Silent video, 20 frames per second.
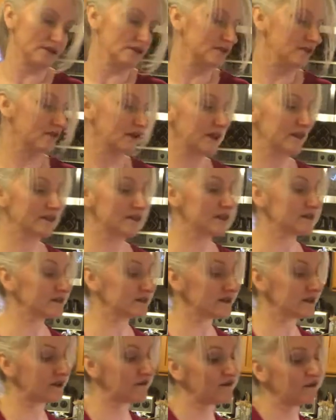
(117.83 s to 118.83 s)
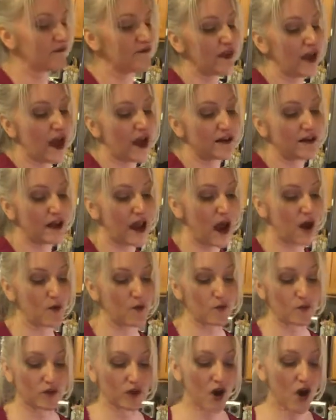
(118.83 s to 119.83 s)
All right, that's enough of that. Now,
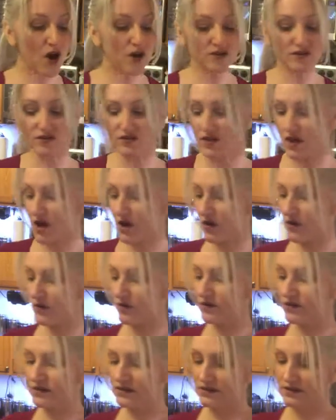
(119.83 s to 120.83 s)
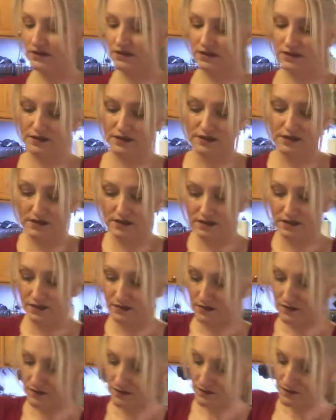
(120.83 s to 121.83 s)
we're also
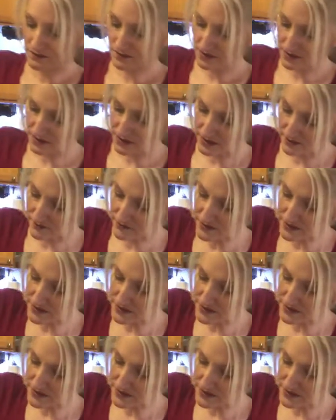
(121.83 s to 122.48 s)
going to give